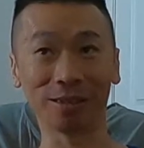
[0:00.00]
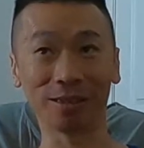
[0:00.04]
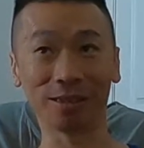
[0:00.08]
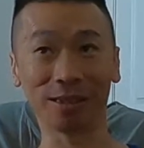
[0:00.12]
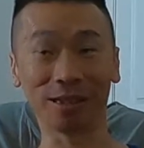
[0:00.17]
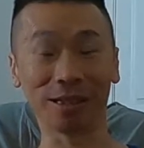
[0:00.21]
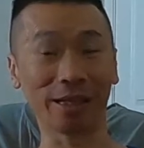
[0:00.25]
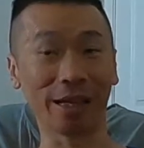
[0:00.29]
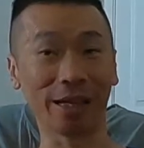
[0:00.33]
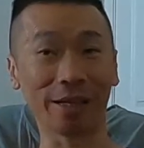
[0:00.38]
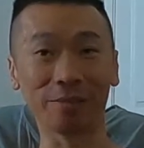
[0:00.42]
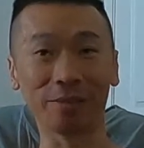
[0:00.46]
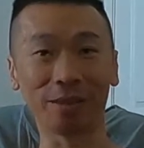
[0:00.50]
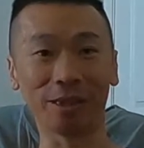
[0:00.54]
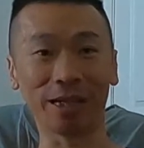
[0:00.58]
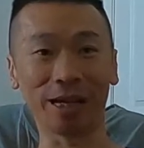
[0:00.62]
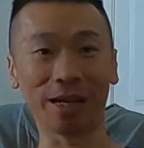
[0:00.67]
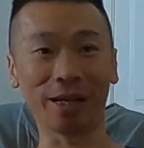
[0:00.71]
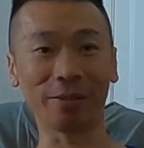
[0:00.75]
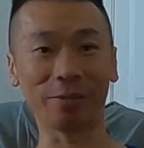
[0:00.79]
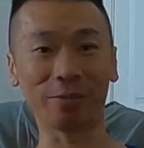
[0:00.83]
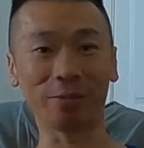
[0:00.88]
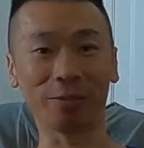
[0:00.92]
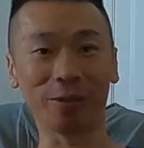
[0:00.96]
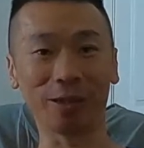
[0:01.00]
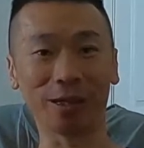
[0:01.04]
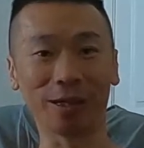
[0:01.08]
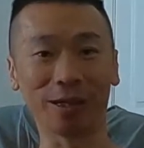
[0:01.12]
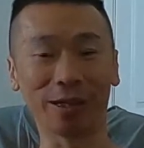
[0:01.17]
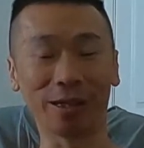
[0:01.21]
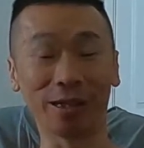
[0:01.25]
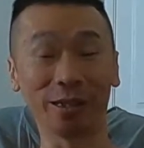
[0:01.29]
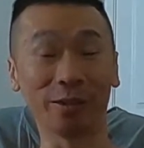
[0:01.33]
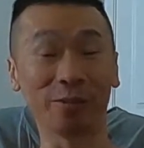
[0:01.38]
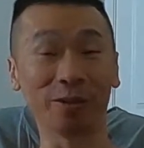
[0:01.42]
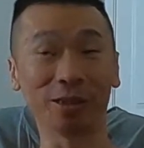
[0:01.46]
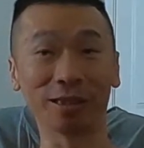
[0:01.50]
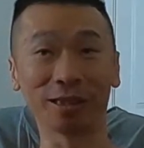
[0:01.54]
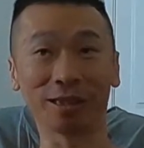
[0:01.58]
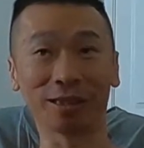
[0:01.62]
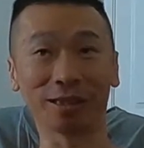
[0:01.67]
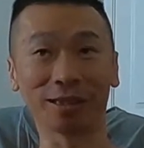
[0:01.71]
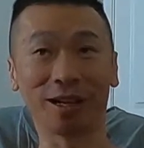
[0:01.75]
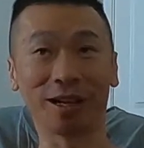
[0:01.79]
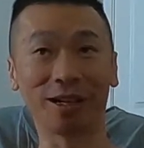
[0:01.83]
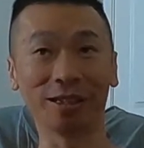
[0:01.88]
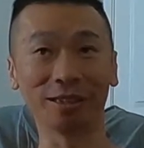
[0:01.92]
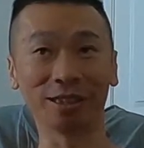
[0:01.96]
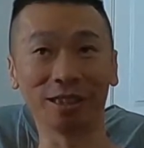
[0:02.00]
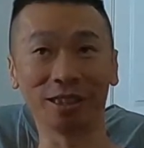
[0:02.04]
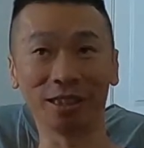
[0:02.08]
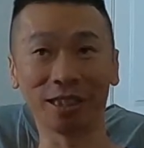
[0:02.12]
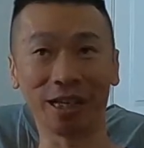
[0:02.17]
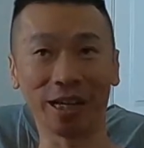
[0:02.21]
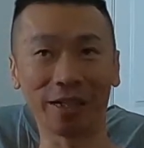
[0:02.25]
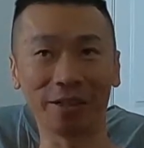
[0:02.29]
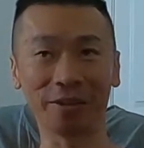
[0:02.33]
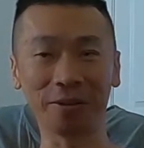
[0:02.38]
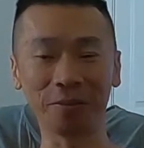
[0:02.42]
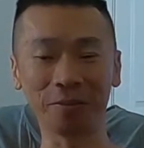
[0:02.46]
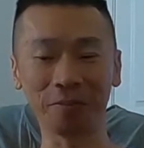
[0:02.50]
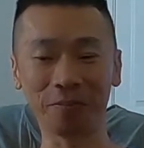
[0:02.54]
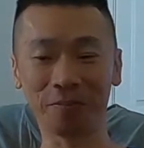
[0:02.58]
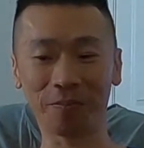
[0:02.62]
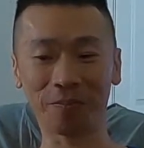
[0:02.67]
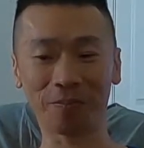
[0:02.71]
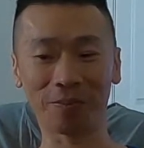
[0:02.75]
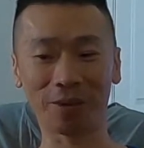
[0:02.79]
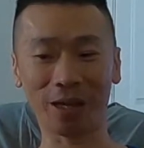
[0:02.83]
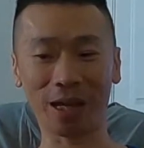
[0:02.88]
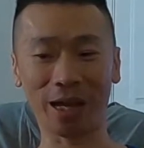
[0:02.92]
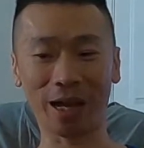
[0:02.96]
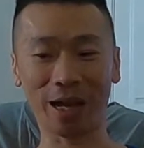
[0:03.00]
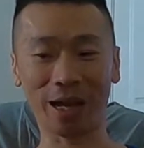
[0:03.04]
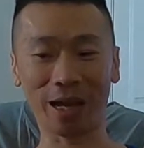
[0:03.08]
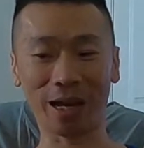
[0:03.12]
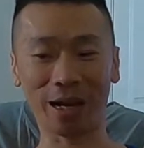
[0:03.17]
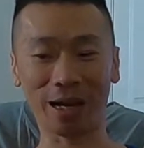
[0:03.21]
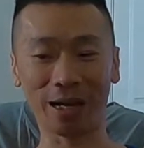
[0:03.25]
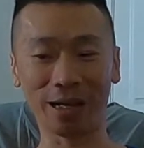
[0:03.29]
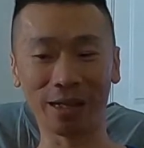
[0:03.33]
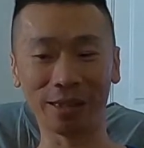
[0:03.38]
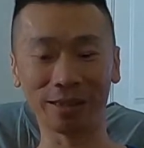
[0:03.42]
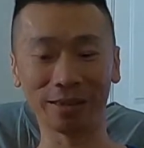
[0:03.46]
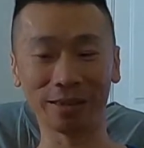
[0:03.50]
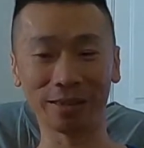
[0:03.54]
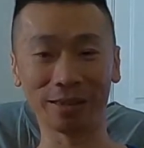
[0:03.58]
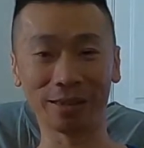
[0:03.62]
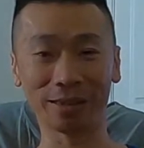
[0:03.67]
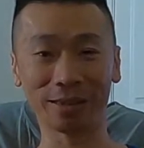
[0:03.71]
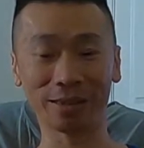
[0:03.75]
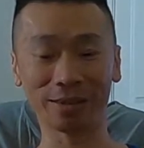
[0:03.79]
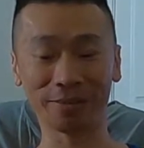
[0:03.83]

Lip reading: the Labor Day where it was on sale, and